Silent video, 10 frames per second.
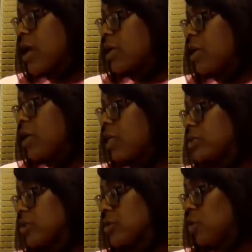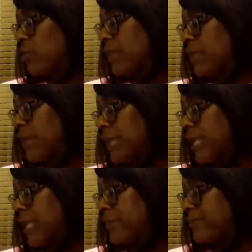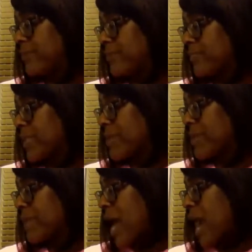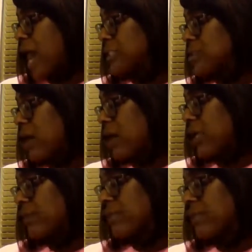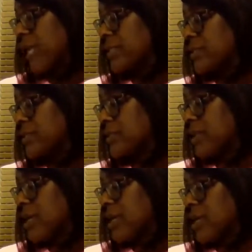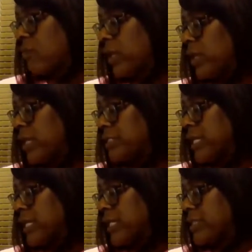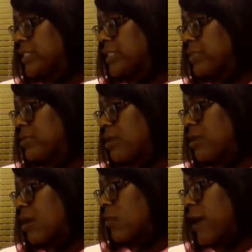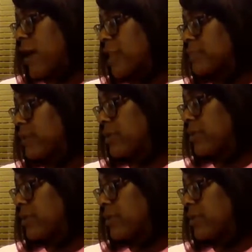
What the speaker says: He also knew me by name. I saw him next when he attended the seminar where I spoke,